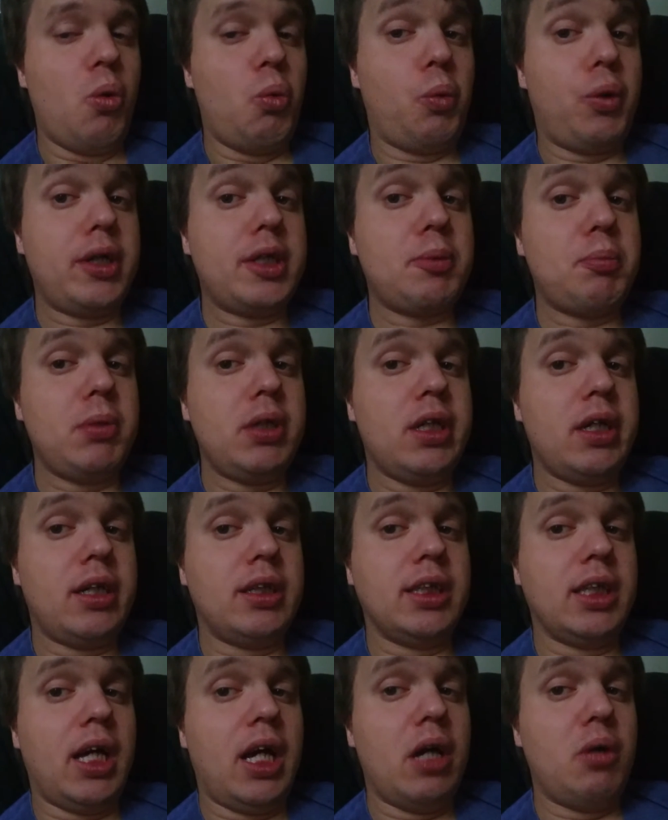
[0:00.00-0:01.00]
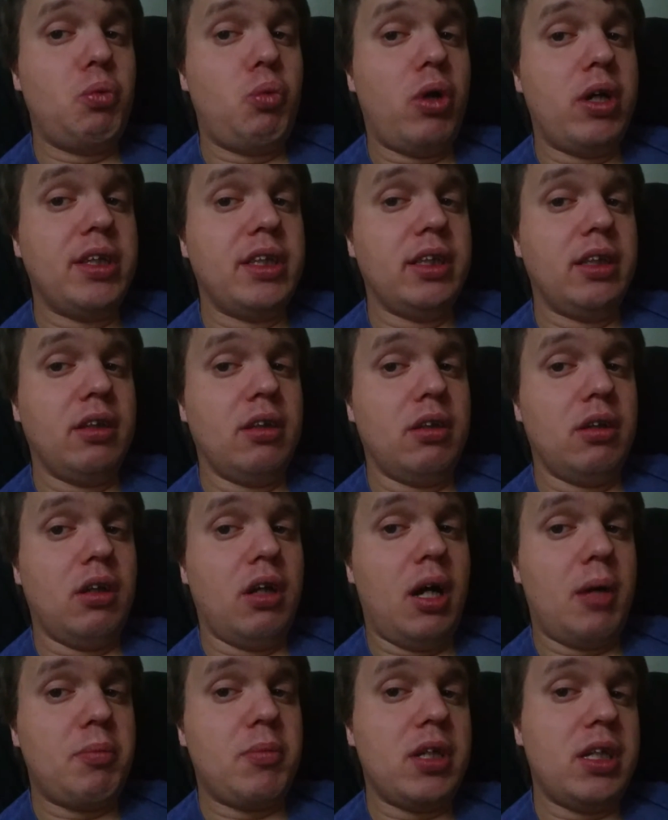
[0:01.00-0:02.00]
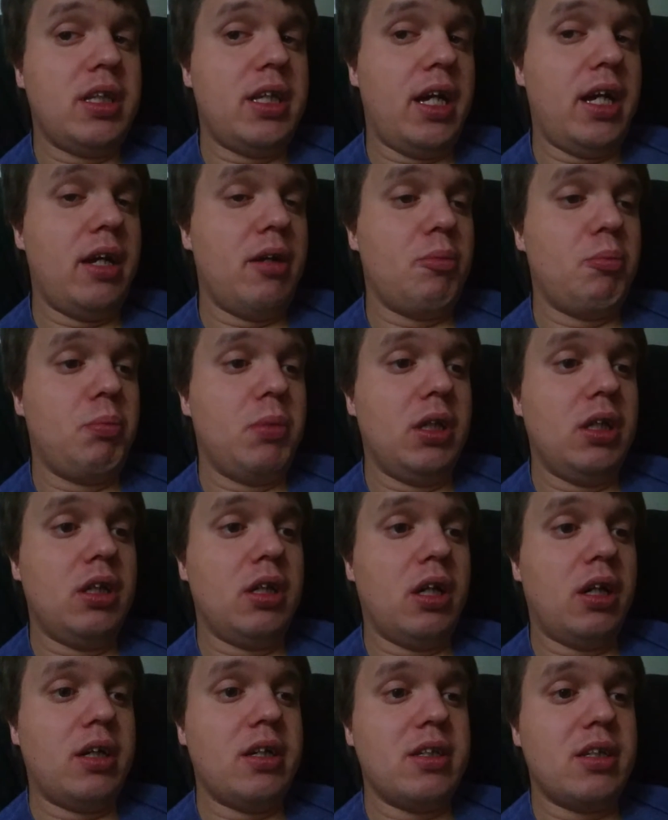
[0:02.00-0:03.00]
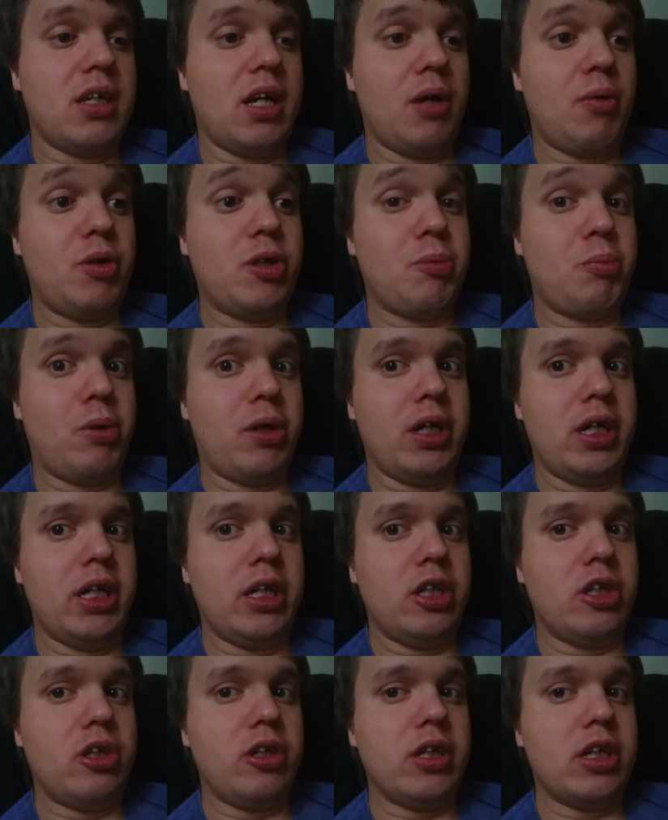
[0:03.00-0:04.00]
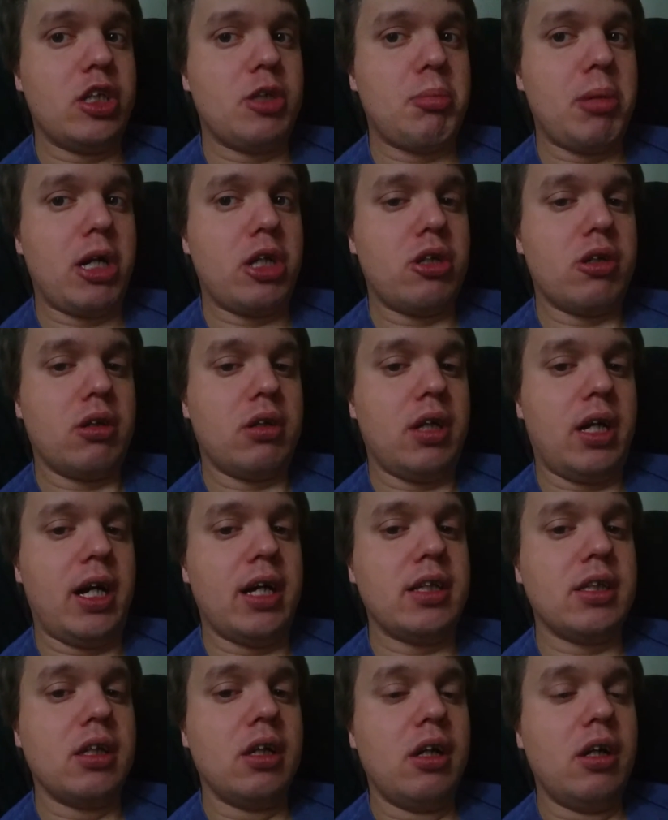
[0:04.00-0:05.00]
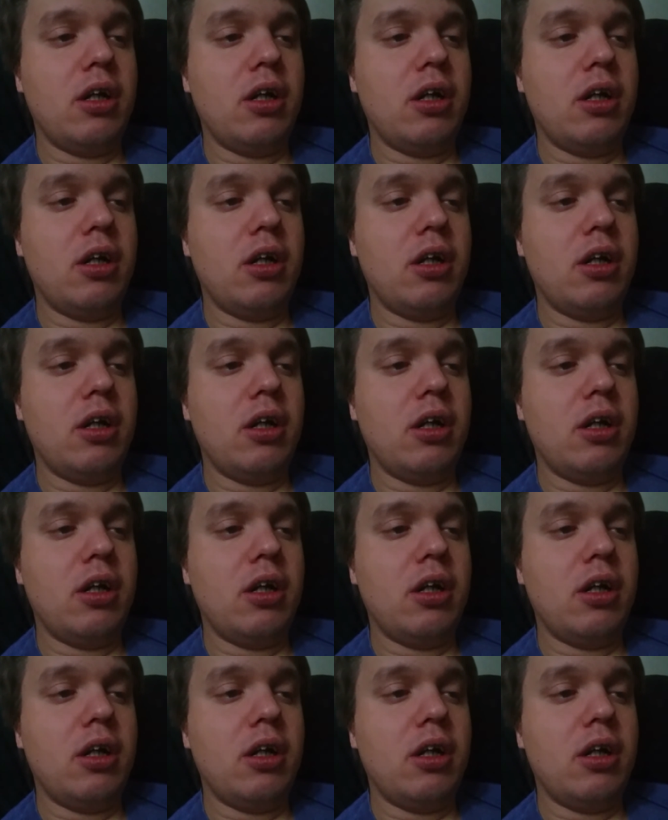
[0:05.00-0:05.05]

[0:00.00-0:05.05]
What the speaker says: was because I wasn't up to date because I was put into this special class